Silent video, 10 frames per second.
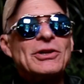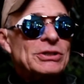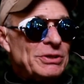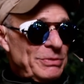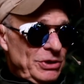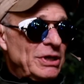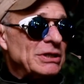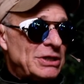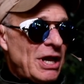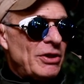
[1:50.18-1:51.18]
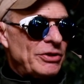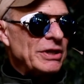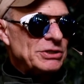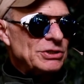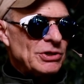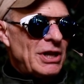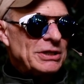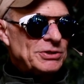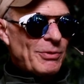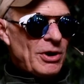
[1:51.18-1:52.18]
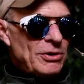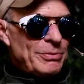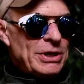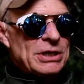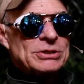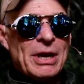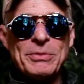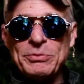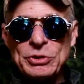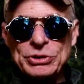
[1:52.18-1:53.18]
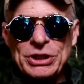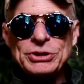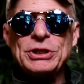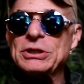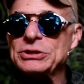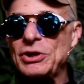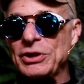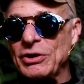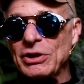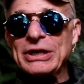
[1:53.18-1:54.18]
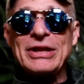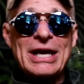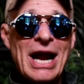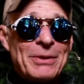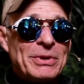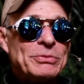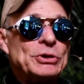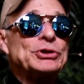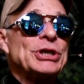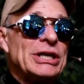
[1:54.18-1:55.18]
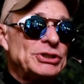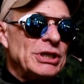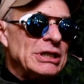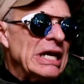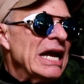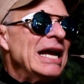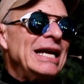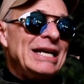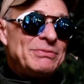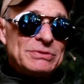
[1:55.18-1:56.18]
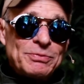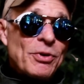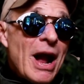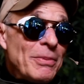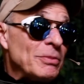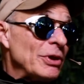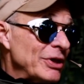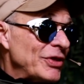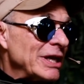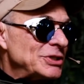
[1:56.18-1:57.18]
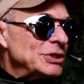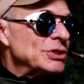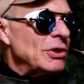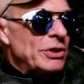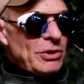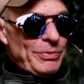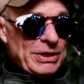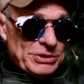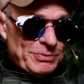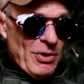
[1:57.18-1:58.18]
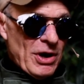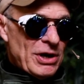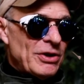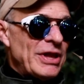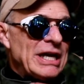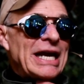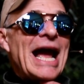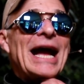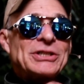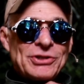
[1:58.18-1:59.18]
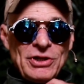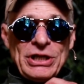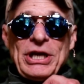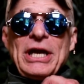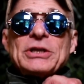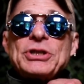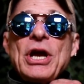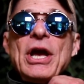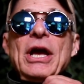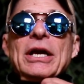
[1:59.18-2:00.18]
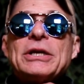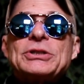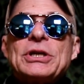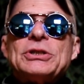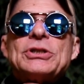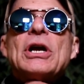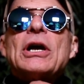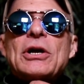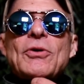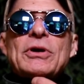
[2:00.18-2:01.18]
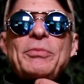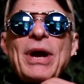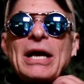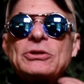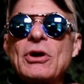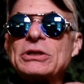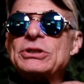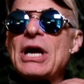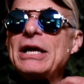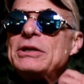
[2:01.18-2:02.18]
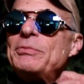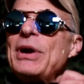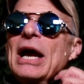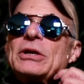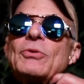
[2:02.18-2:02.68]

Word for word: looks at me, you can tell he thinks he's a lot smarter than me because I'm a musician. It's clearly that I'm a musician. He probably thinks he's a little bit smarter than he actually is. He says, uh, Go in the back, dog's tied in the back. You